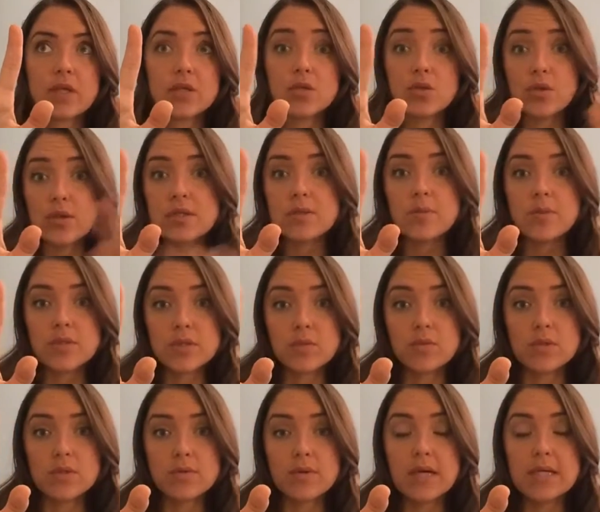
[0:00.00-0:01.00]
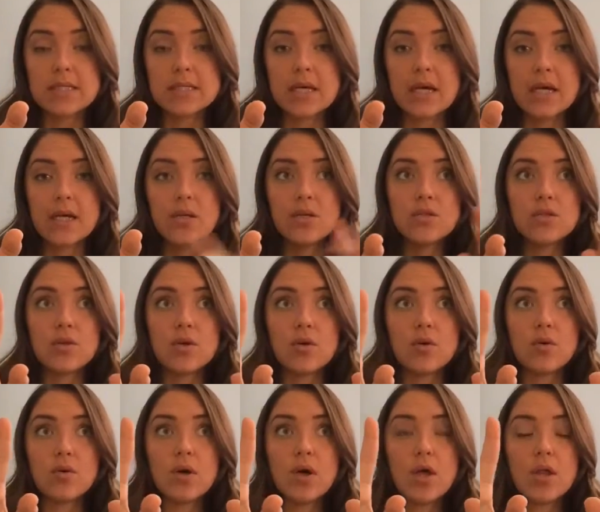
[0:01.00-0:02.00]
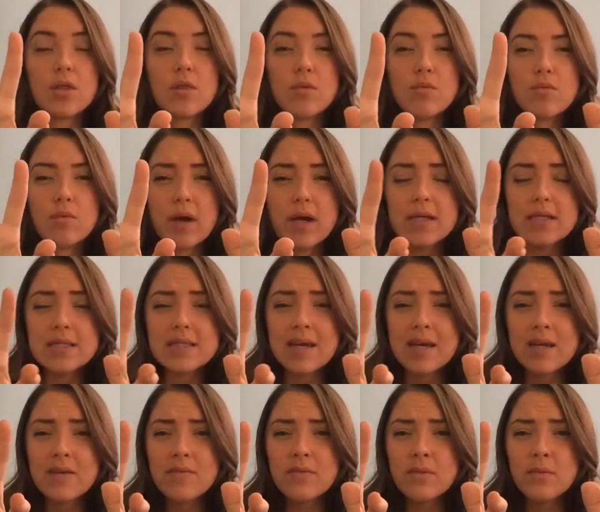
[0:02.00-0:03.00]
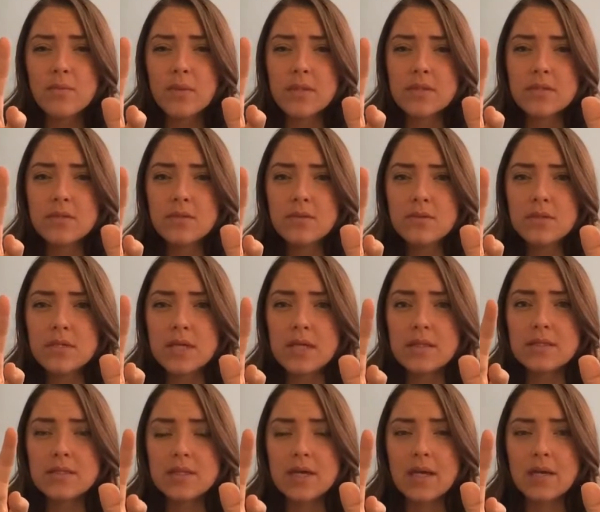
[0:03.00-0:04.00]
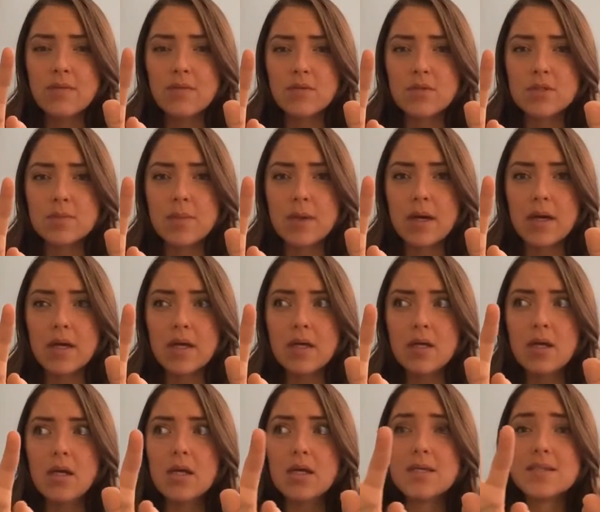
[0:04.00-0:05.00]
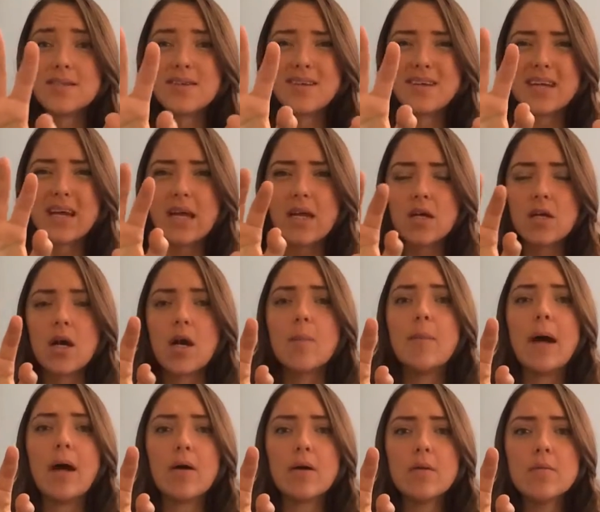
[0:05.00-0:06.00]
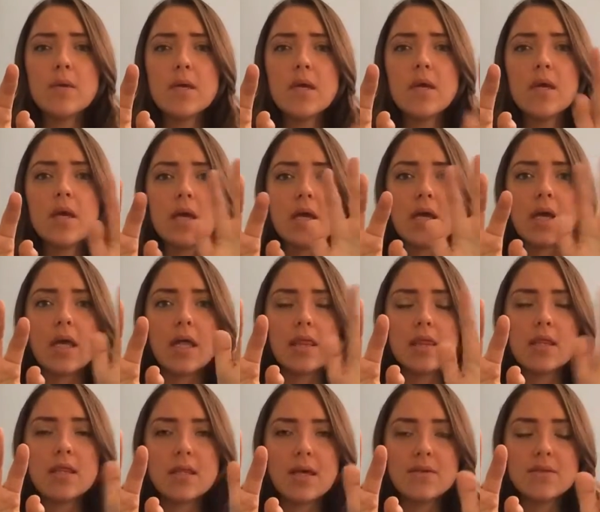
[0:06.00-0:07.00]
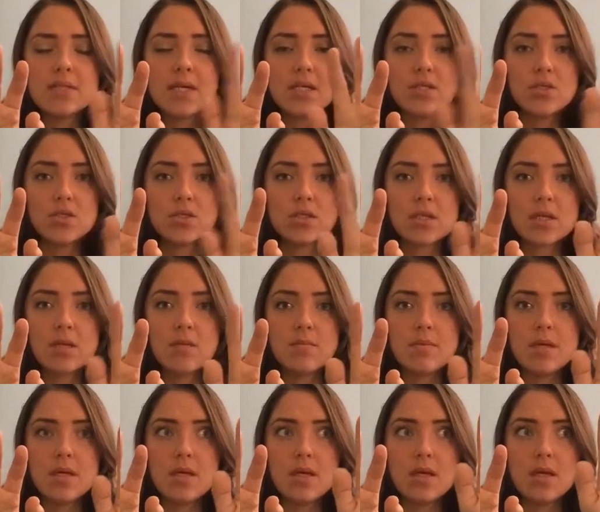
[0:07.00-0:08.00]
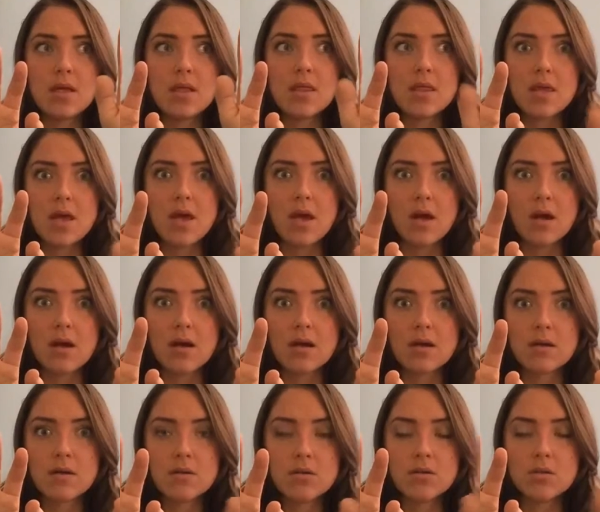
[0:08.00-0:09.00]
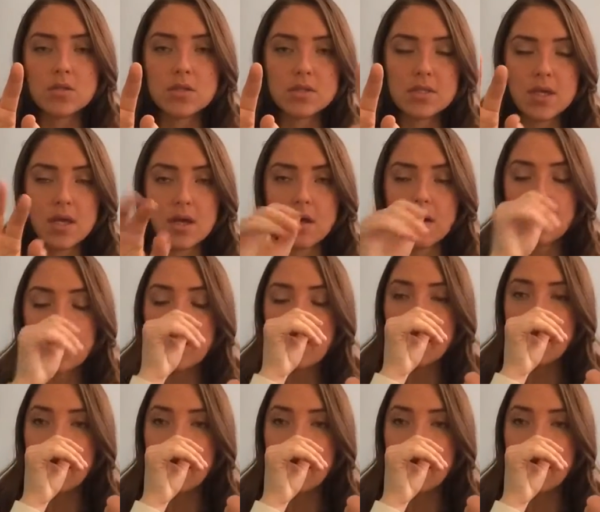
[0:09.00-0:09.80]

so this person was right side, so the right side of their muscles on the side of their spine is going to kind of come out at me, and the left side is just going to be there, just there.